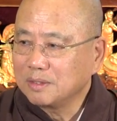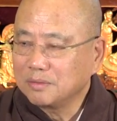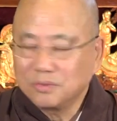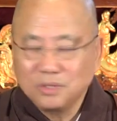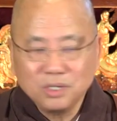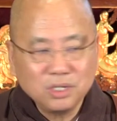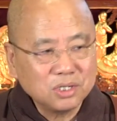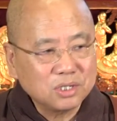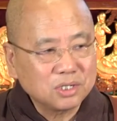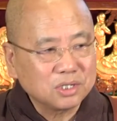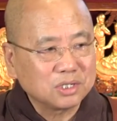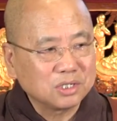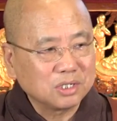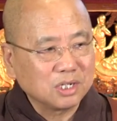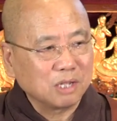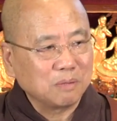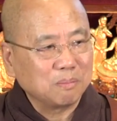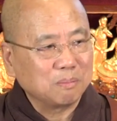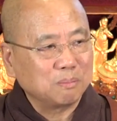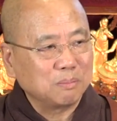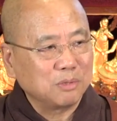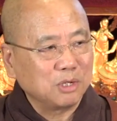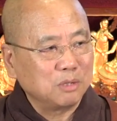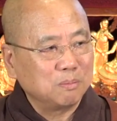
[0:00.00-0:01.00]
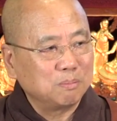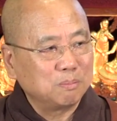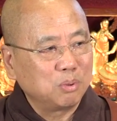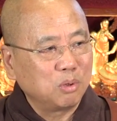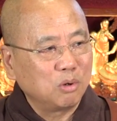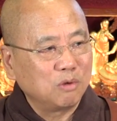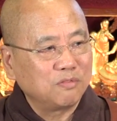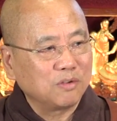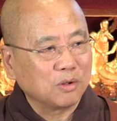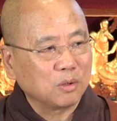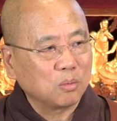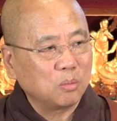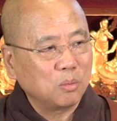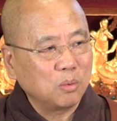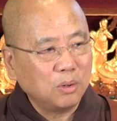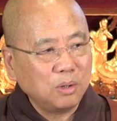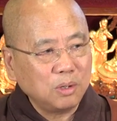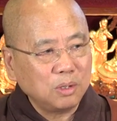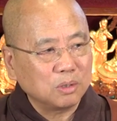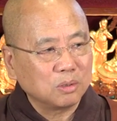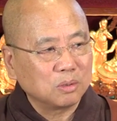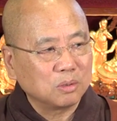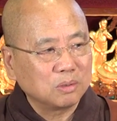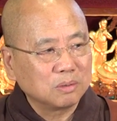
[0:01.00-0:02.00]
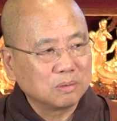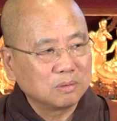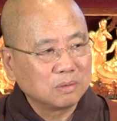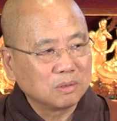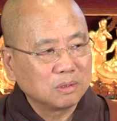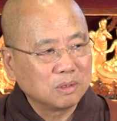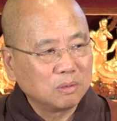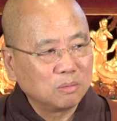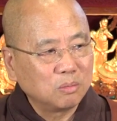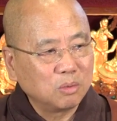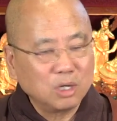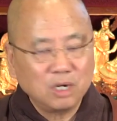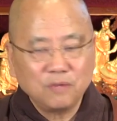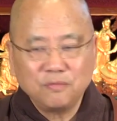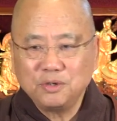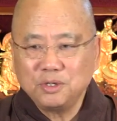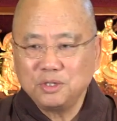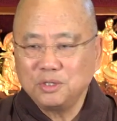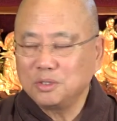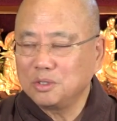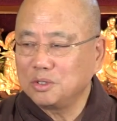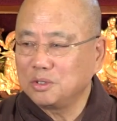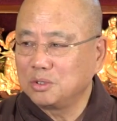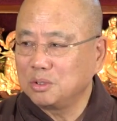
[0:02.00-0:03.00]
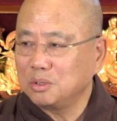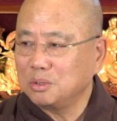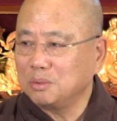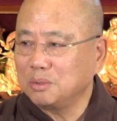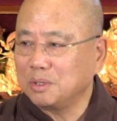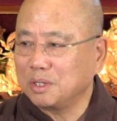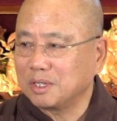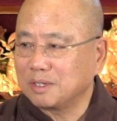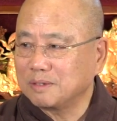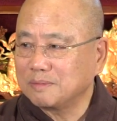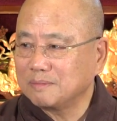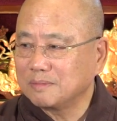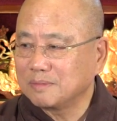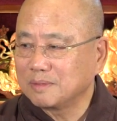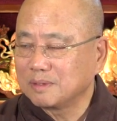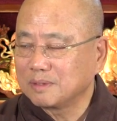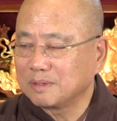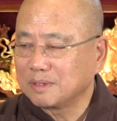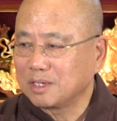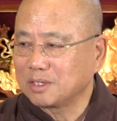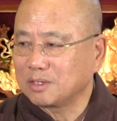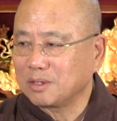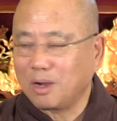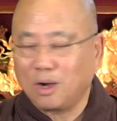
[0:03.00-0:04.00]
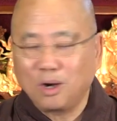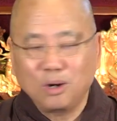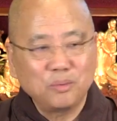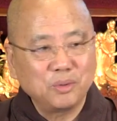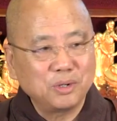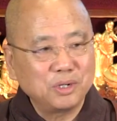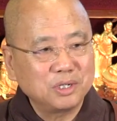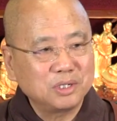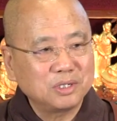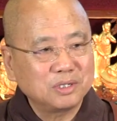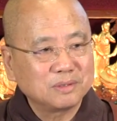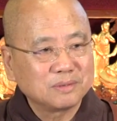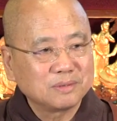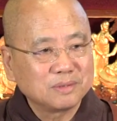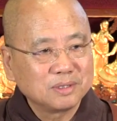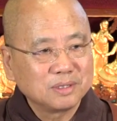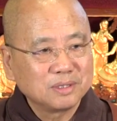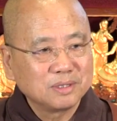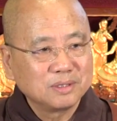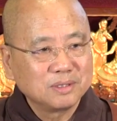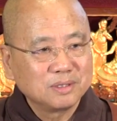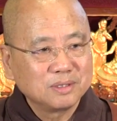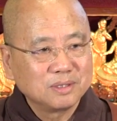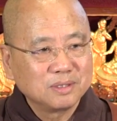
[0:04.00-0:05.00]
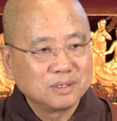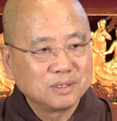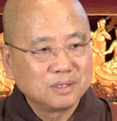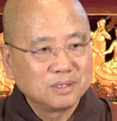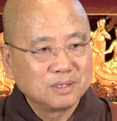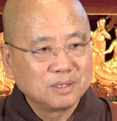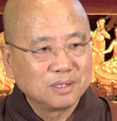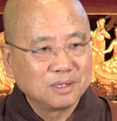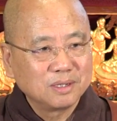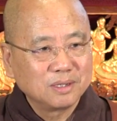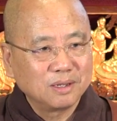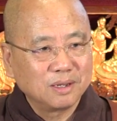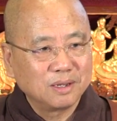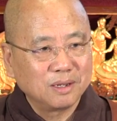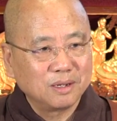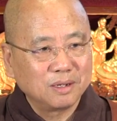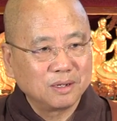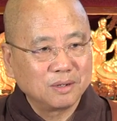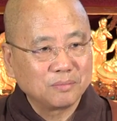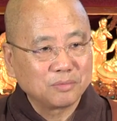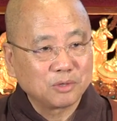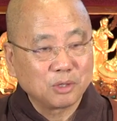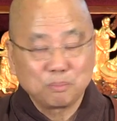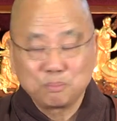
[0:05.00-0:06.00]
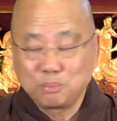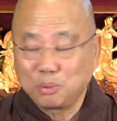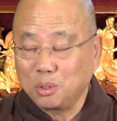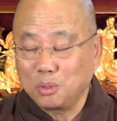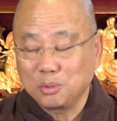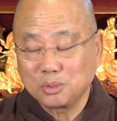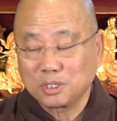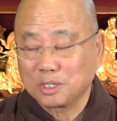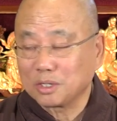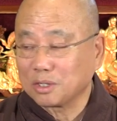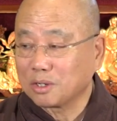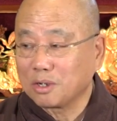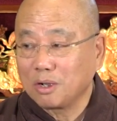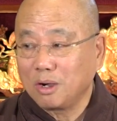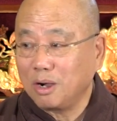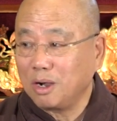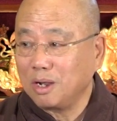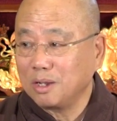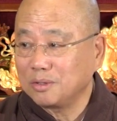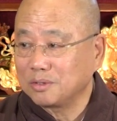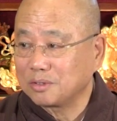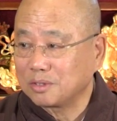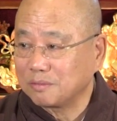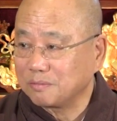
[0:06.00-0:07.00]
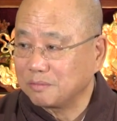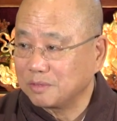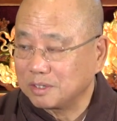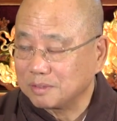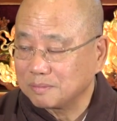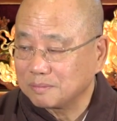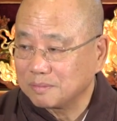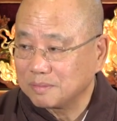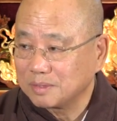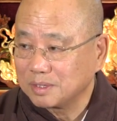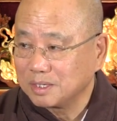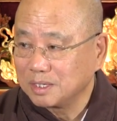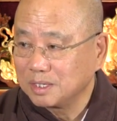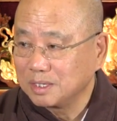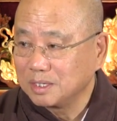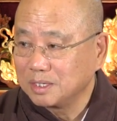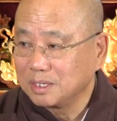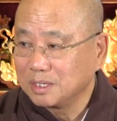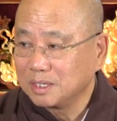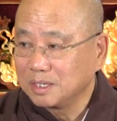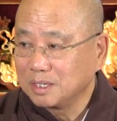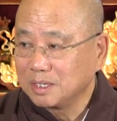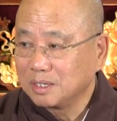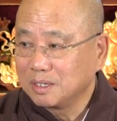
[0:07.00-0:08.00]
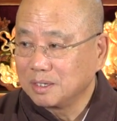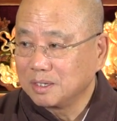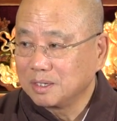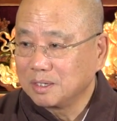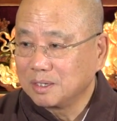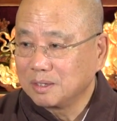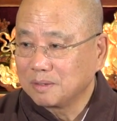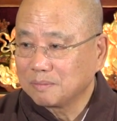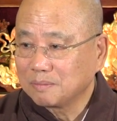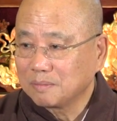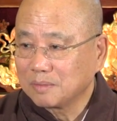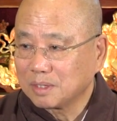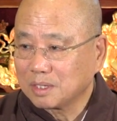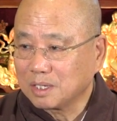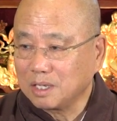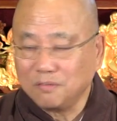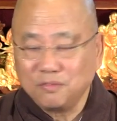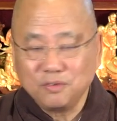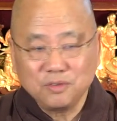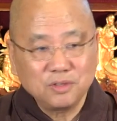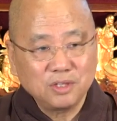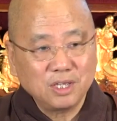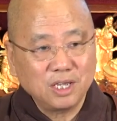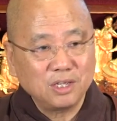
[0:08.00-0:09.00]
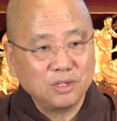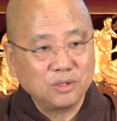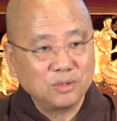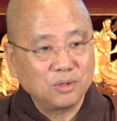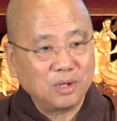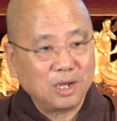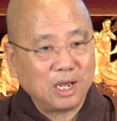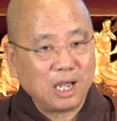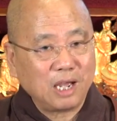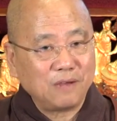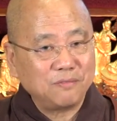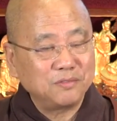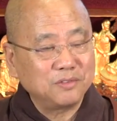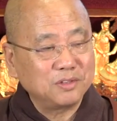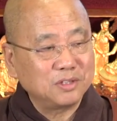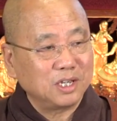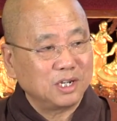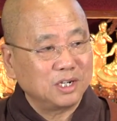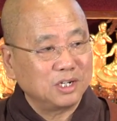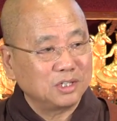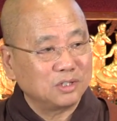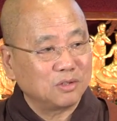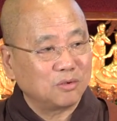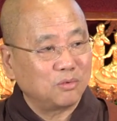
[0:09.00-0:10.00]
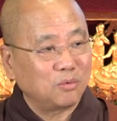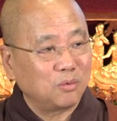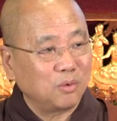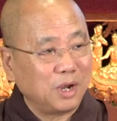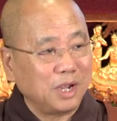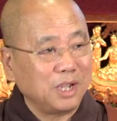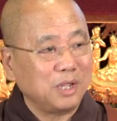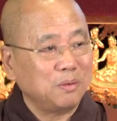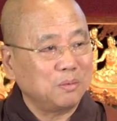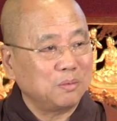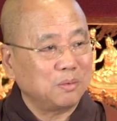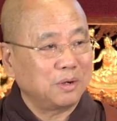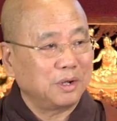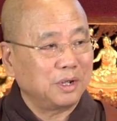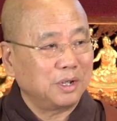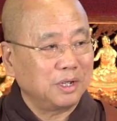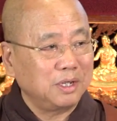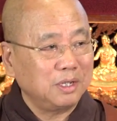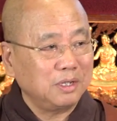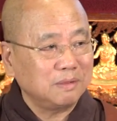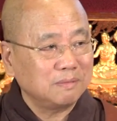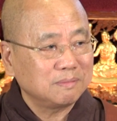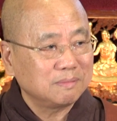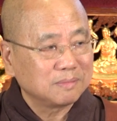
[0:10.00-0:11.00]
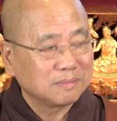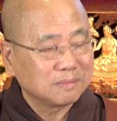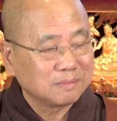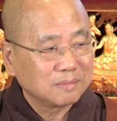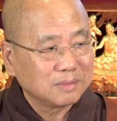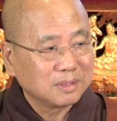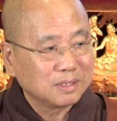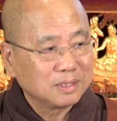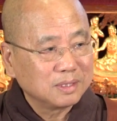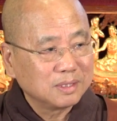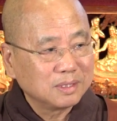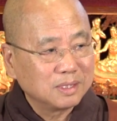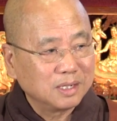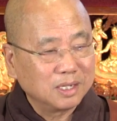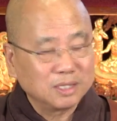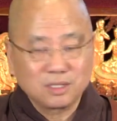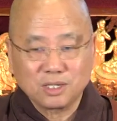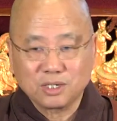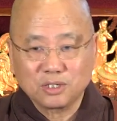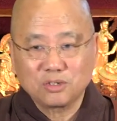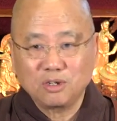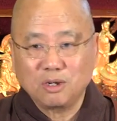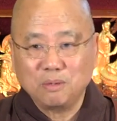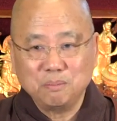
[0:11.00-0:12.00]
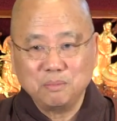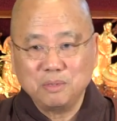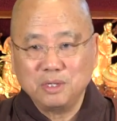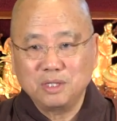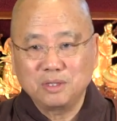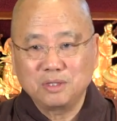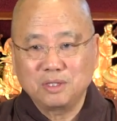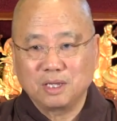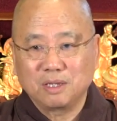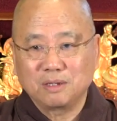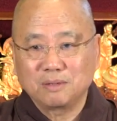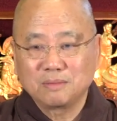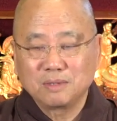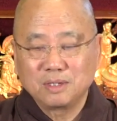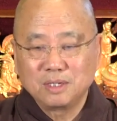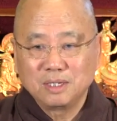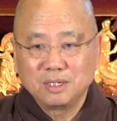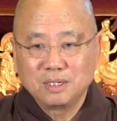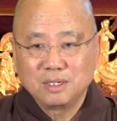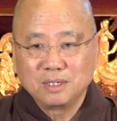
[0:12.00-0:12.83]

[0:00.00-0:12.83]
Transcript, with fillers: This is an imperfect world. Whatever you're doing, there's always uh, the pros and cons of it given that you haven't done it the right way, it does not mean that